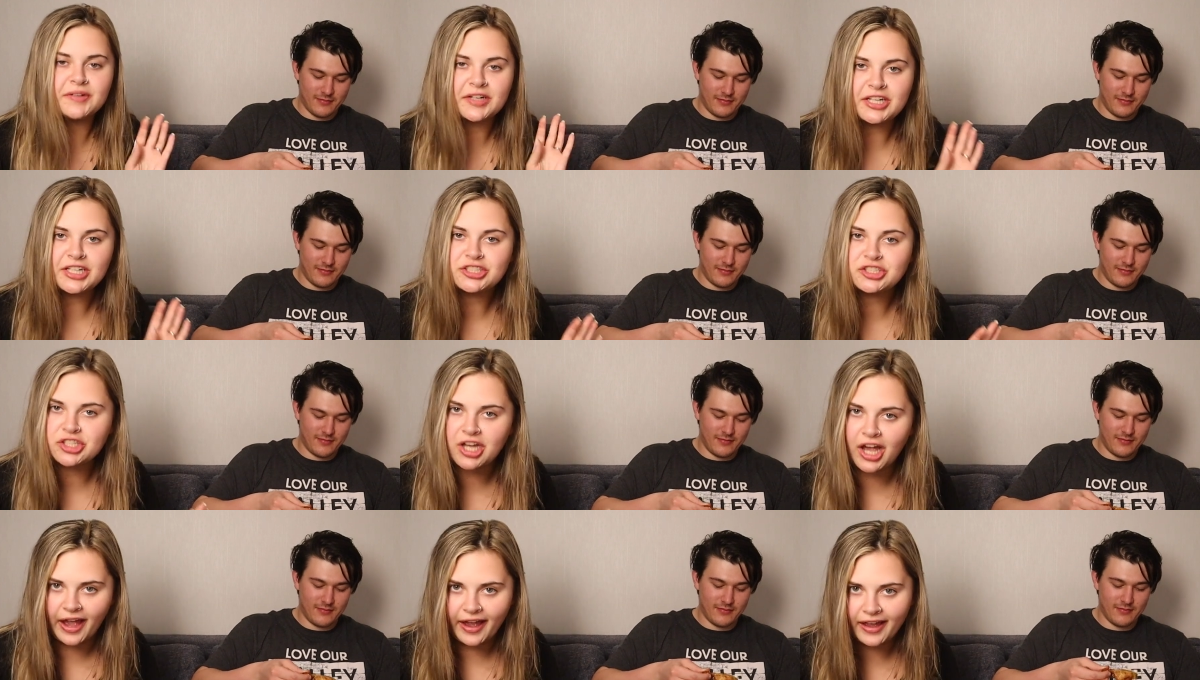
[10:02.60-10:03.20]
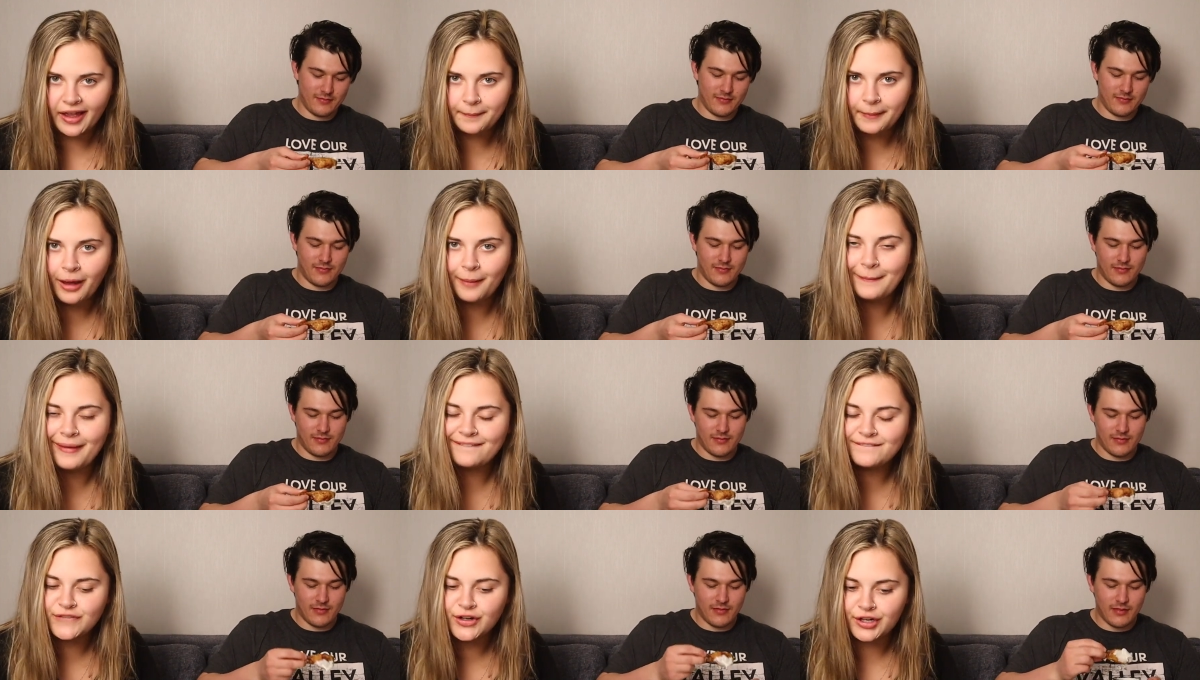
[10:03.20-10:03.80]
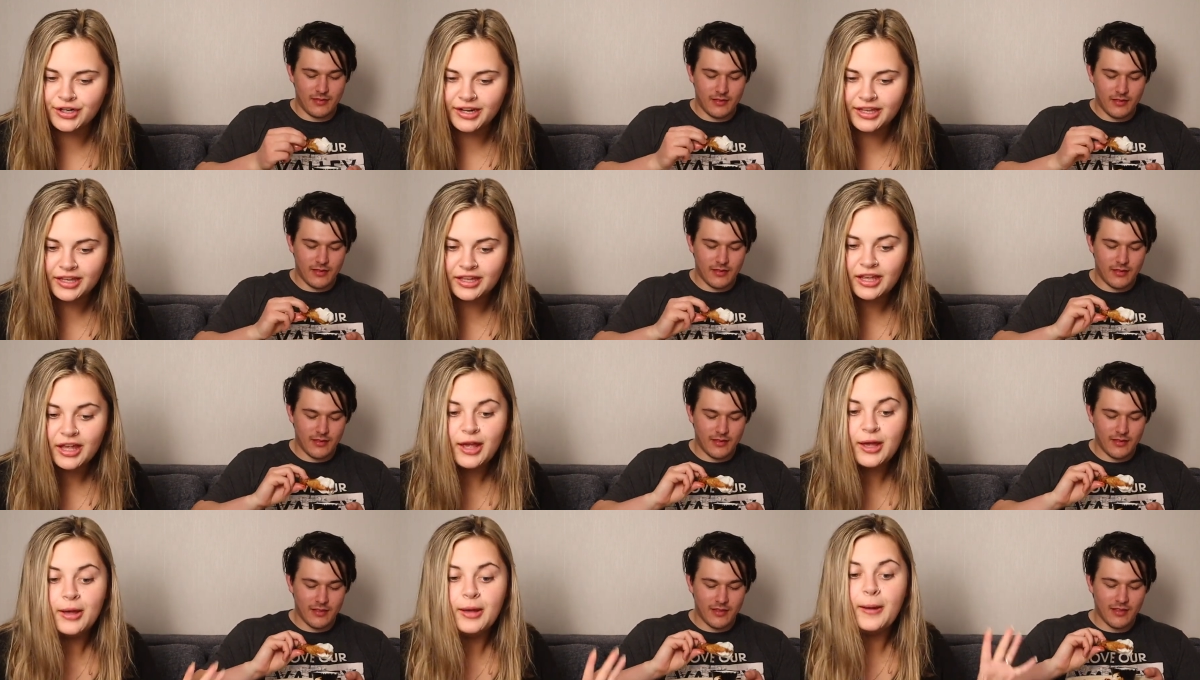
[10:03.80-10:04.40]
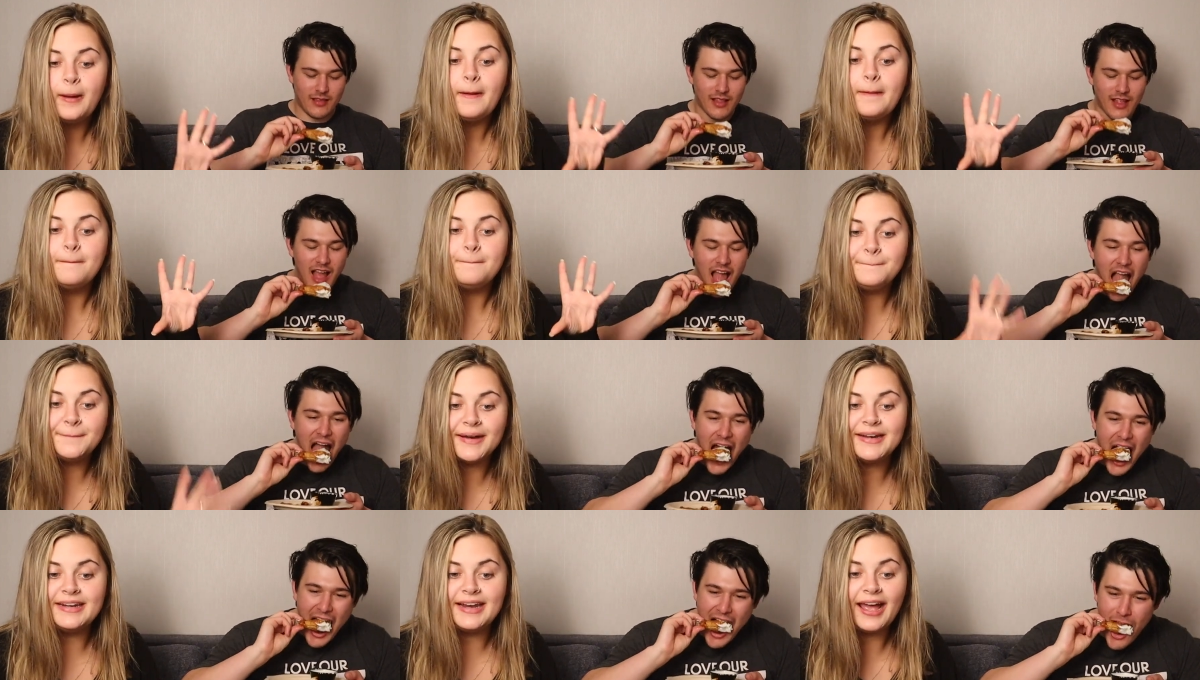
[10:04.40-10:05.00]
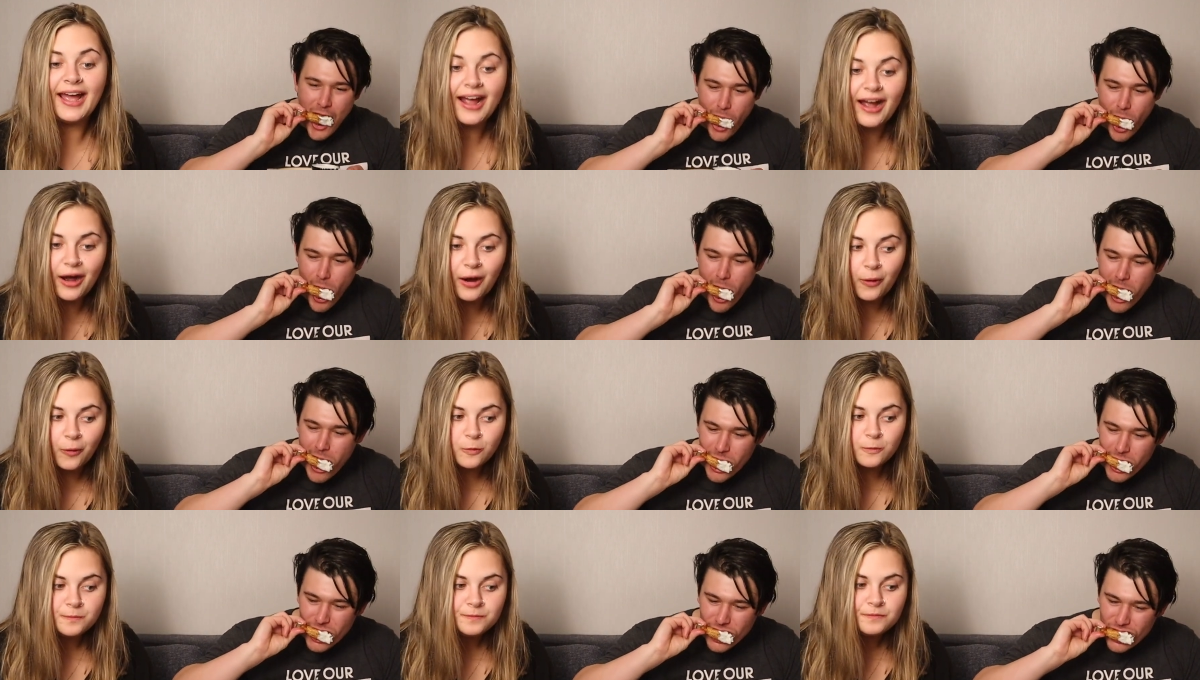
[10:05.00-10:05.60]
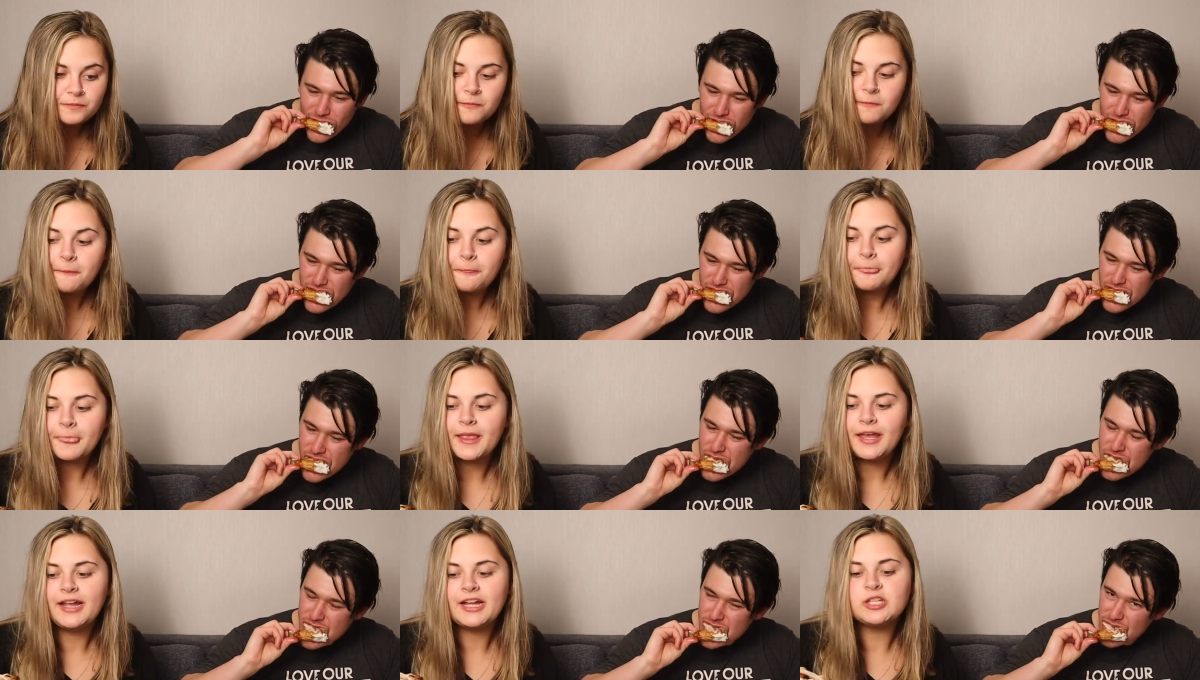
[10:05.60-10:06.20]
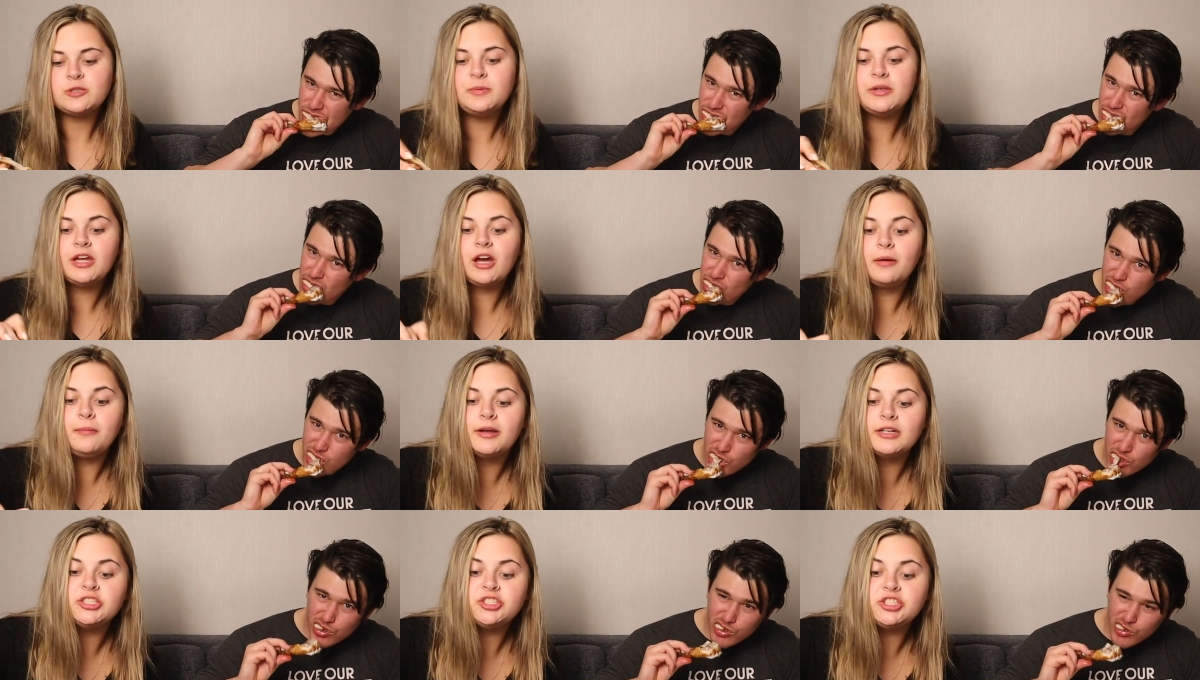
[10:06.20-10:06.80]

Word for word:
Speaker 1: very shy about my farting. But now, it's become a